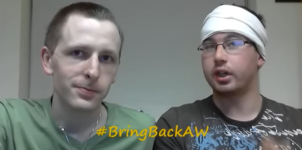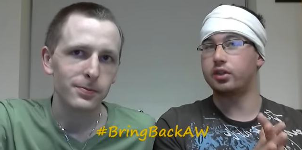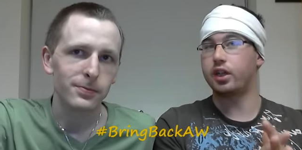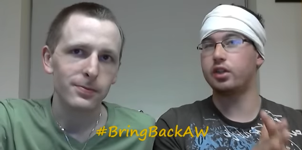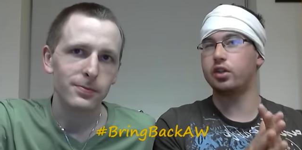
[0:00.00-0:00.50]

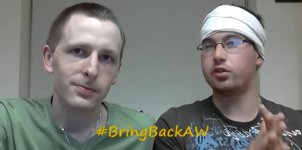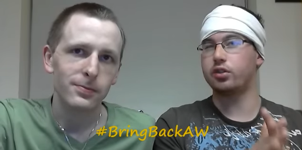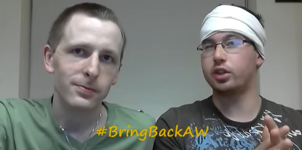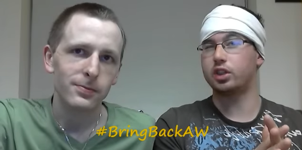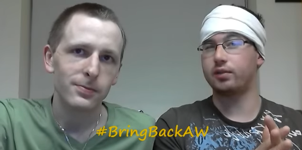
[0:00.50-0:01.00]

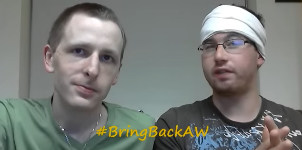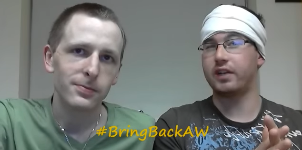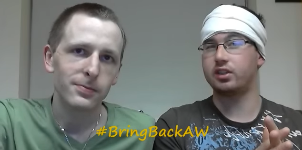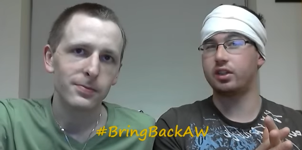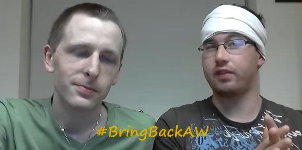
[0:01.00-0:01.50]
Speaker 1: continued use of
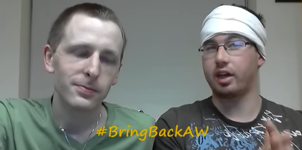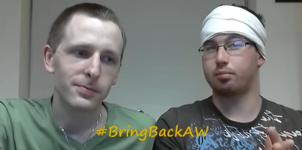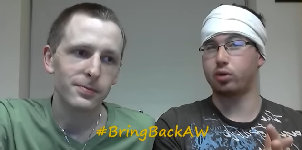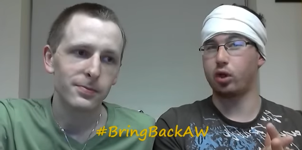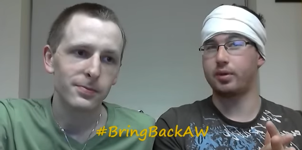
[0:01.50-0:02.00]
offensive and
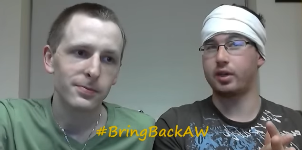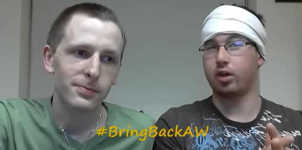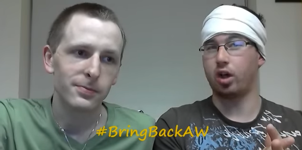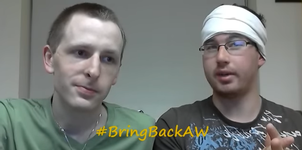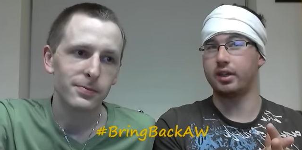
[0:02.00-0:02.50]

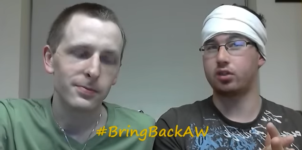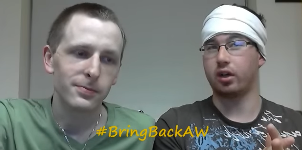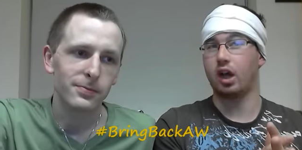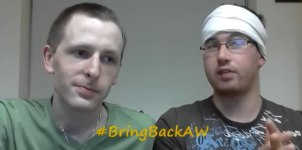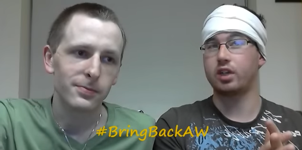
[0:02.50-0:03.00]
appropriate comments
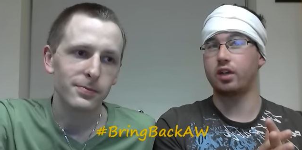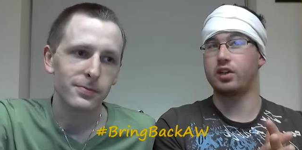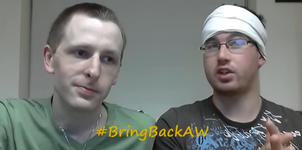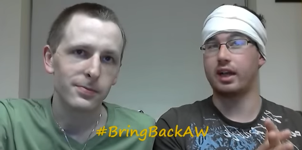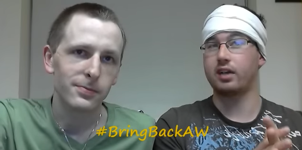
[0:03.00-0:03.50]
on live
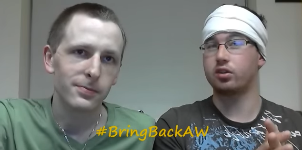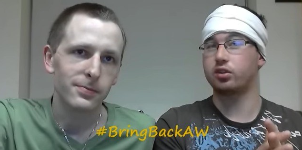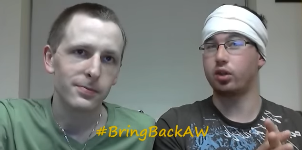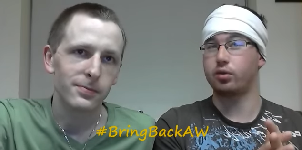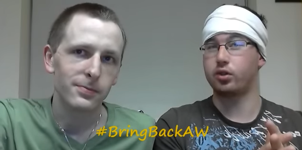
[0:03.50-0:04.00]
television and on
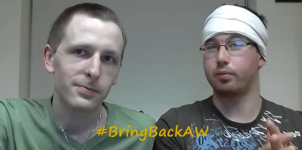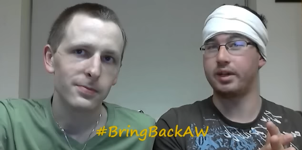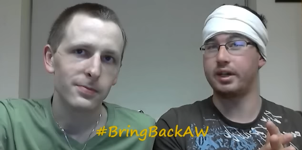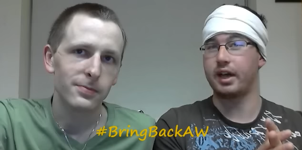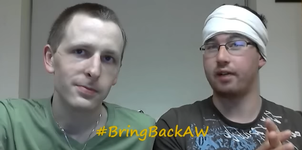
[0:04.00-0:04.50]
social
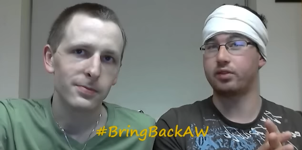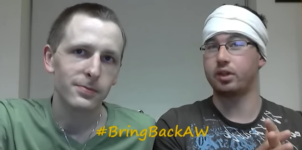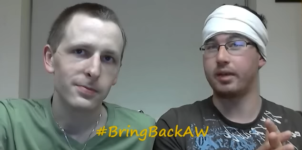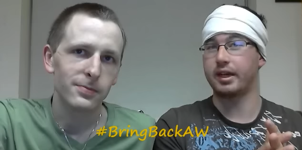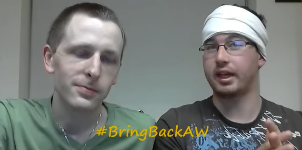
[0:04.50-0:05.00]
media
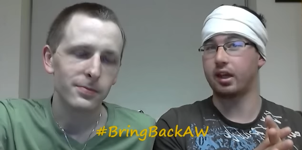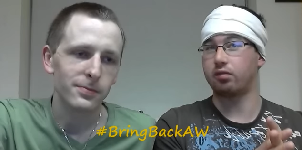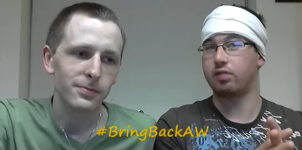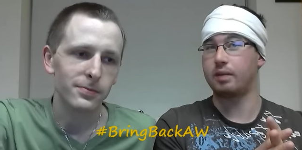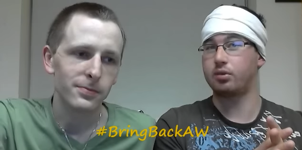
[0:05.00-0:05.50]
after making
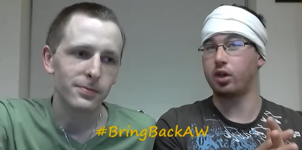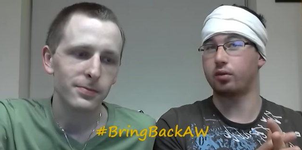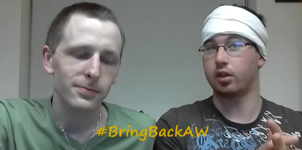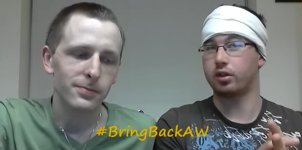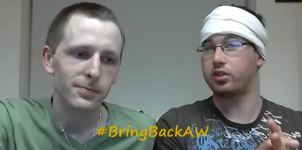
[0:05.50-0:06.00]
a rape
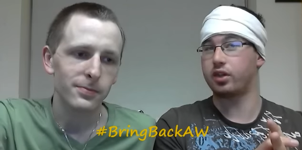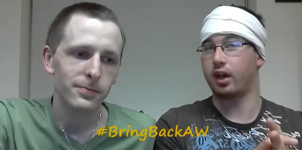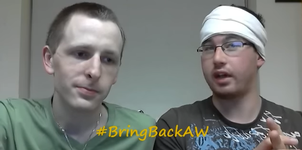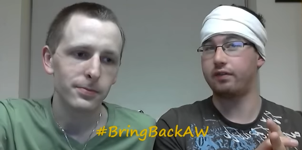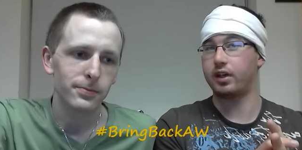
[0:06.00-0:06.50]
joke on the
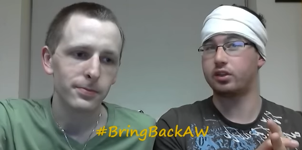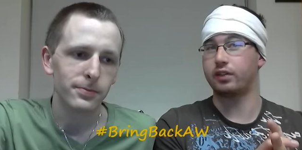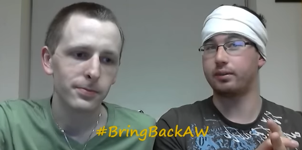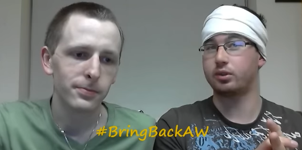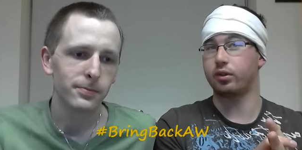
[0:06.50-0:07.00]
July
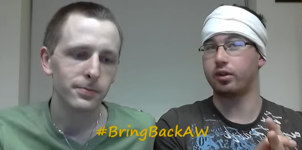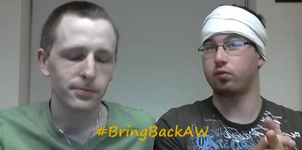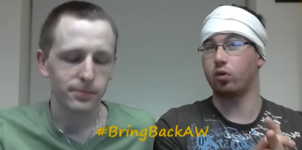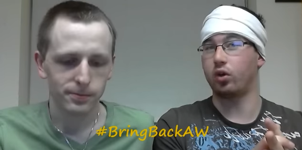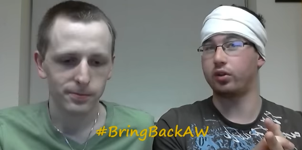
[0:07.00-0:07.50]
30th episode
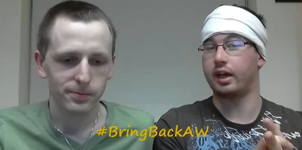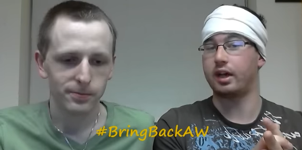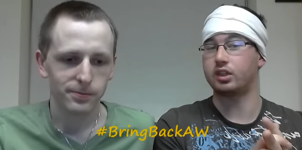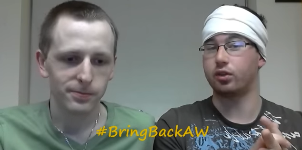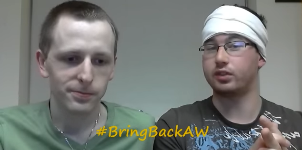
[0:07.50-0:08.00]
of Raw.
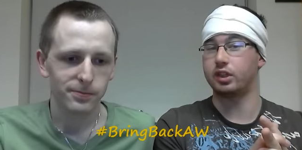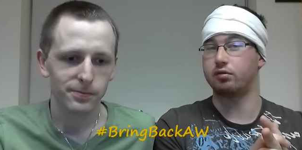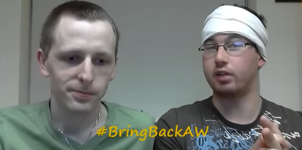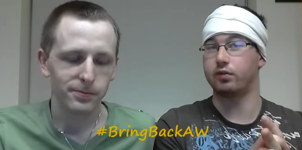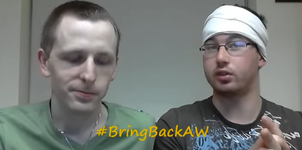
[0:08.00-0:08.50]
That is
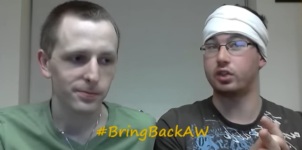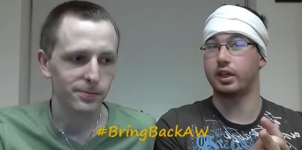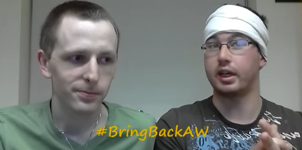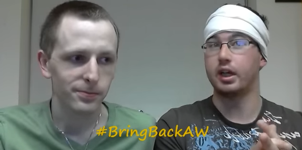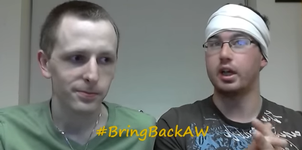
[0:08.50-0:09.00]
obviously
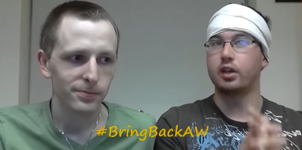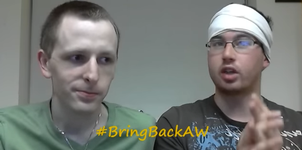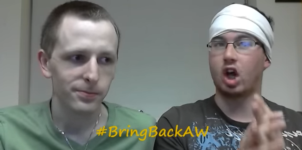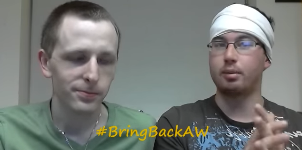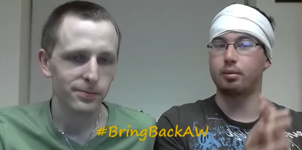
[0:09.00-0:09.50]
referencing
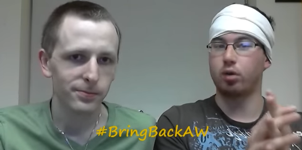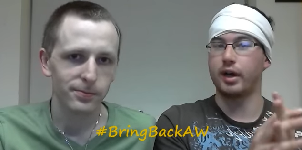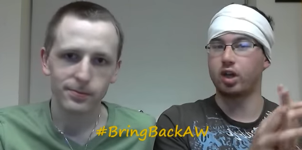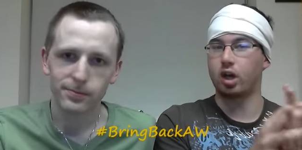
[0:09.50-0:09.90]
the Kobe Bryant